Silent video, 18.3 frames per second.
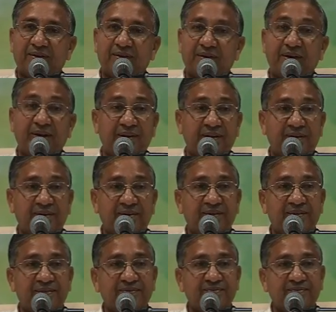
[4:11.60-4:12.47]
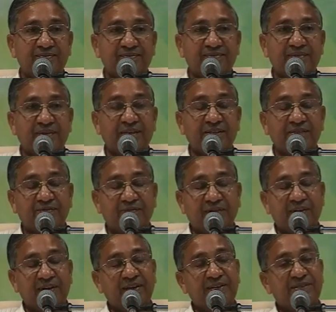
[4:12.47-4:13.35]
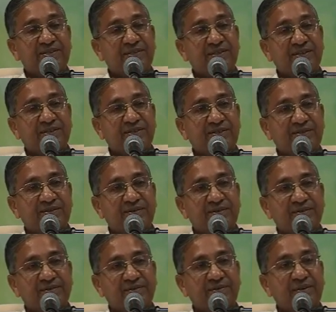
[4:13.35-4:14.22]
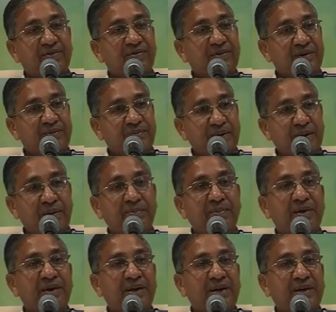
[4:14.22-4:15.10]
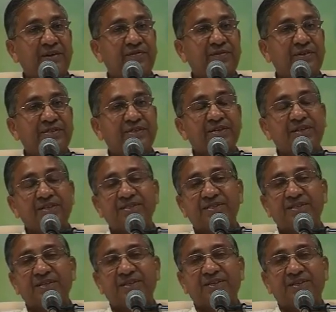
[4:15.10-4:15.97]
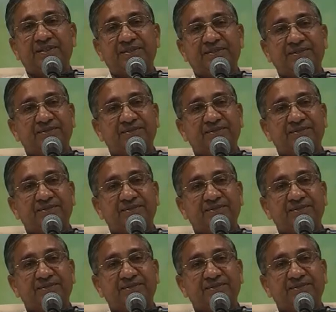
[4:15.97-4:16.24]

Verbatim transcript: And as far as this our Brahman life is concerned,